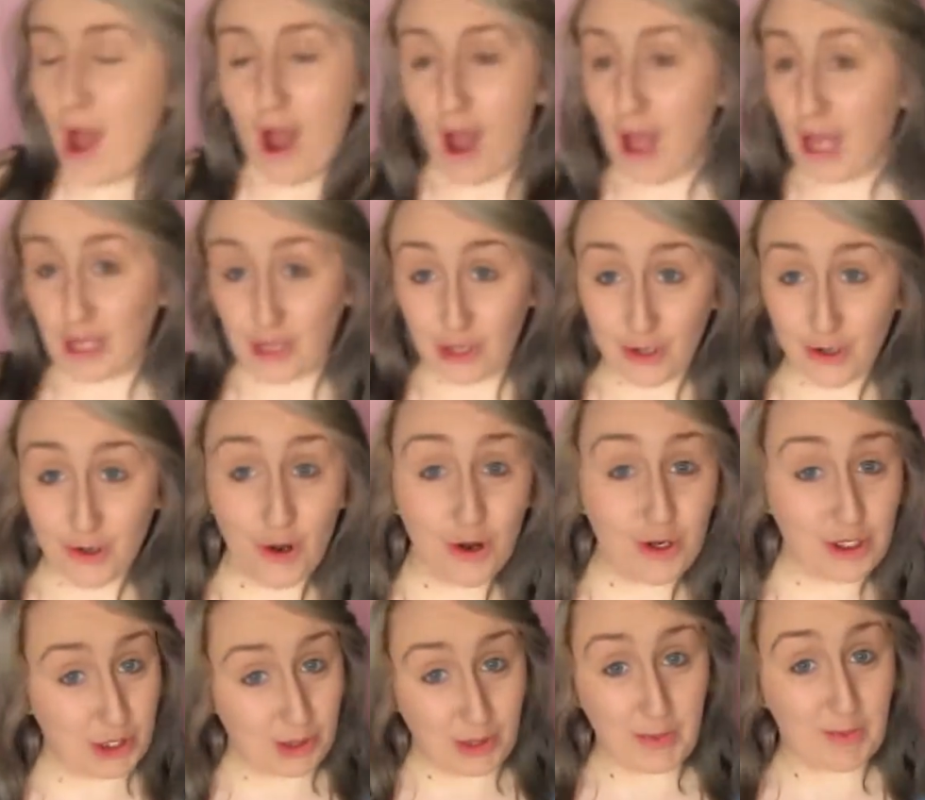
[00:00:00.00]
I could
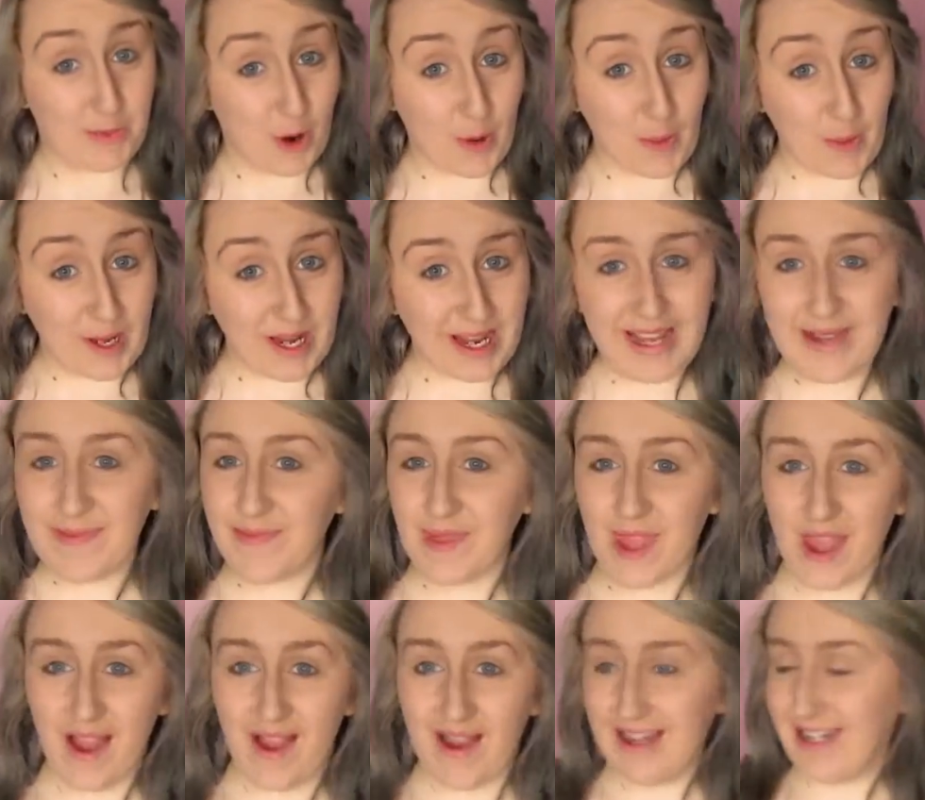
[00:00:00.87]
not do it properly.
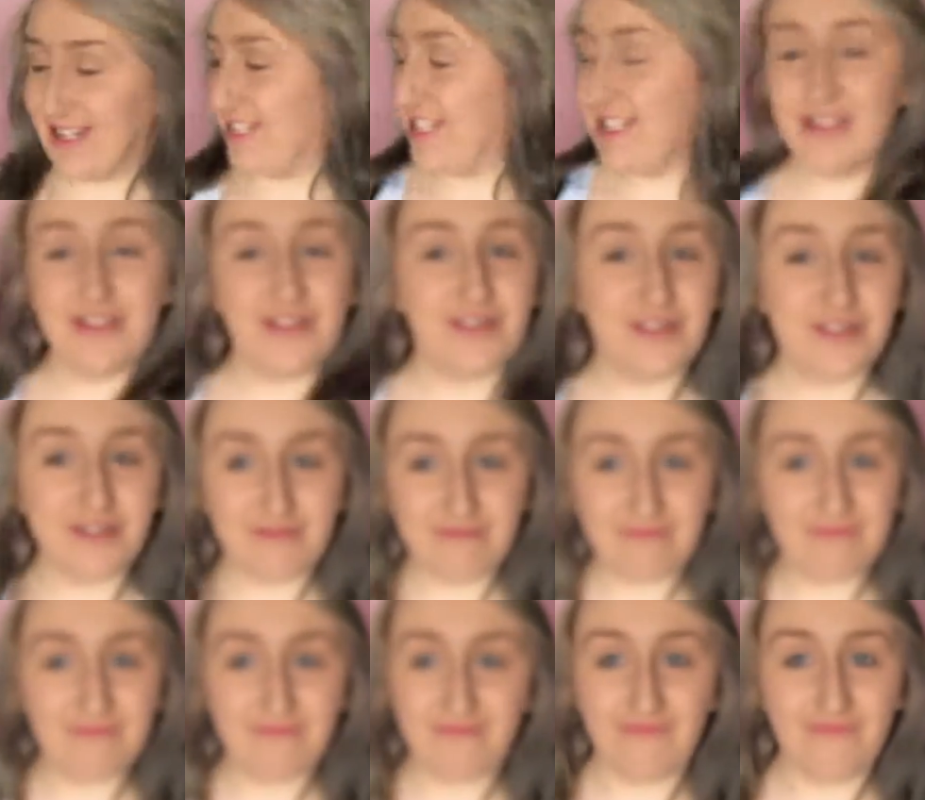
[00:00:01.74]
I didn't
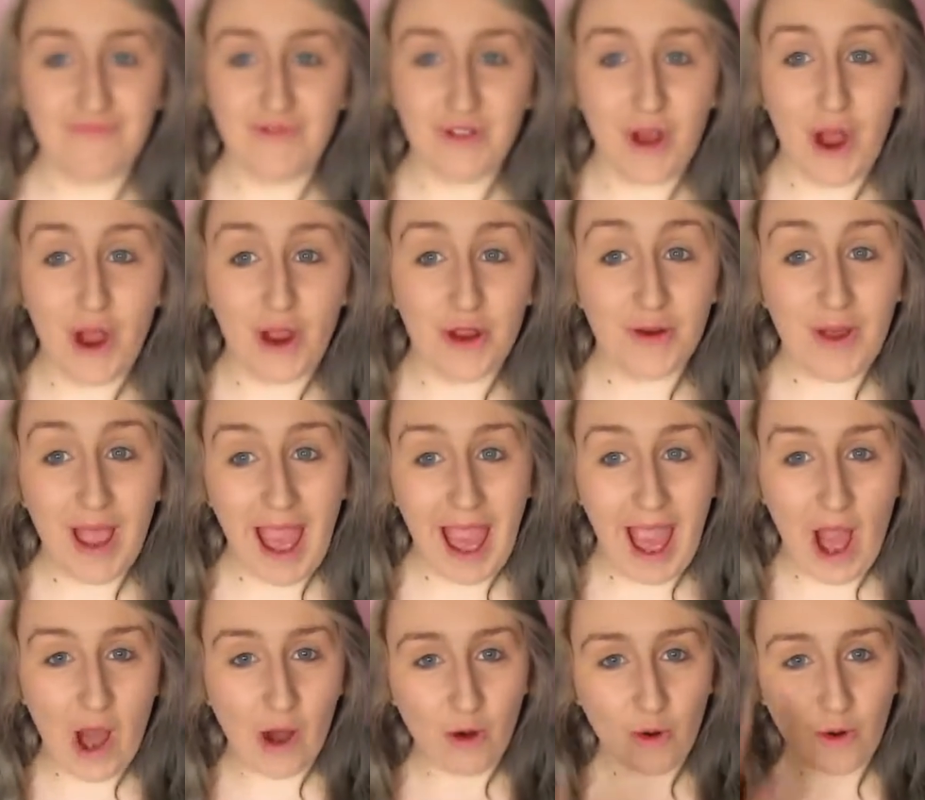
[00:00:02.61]
know
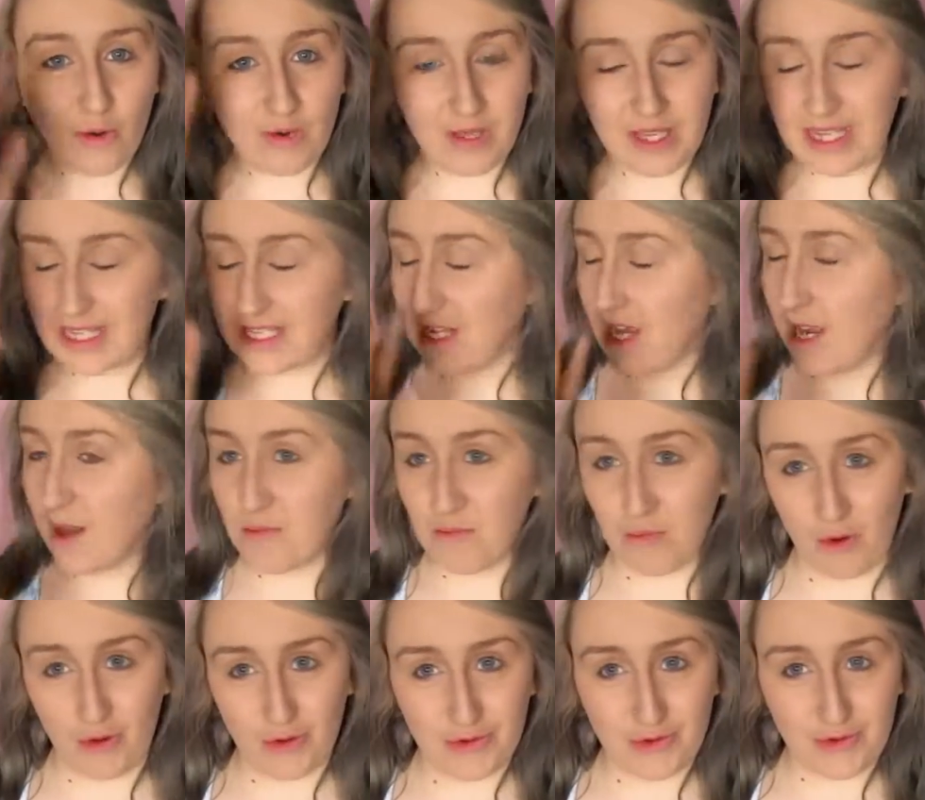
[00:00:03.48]
how these like
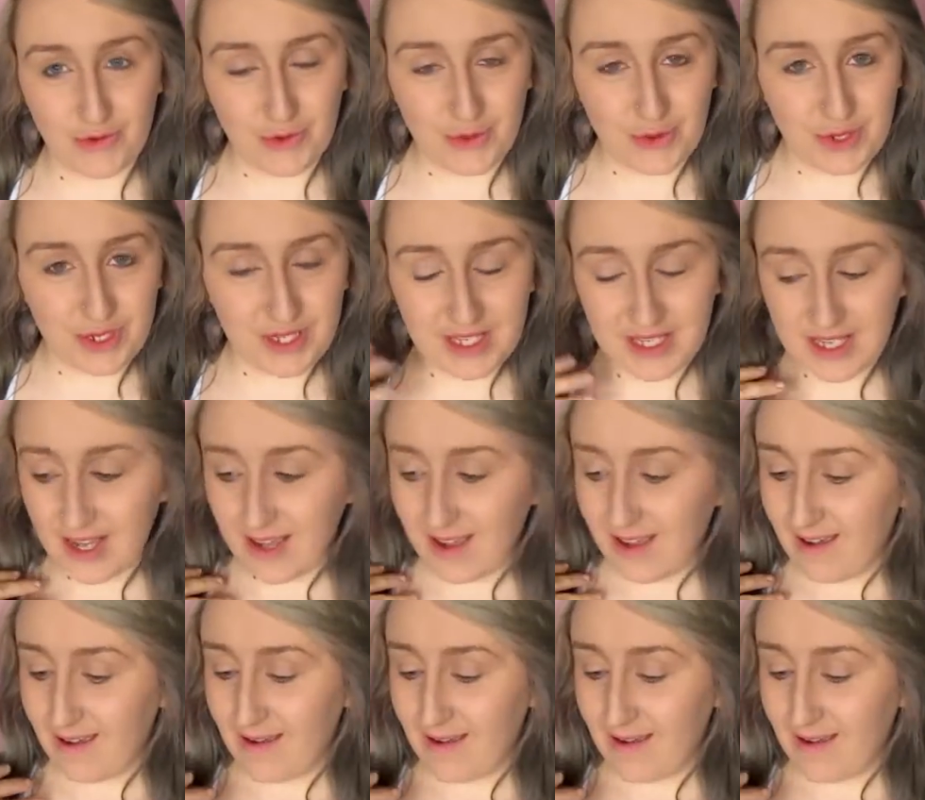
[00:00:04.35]
models,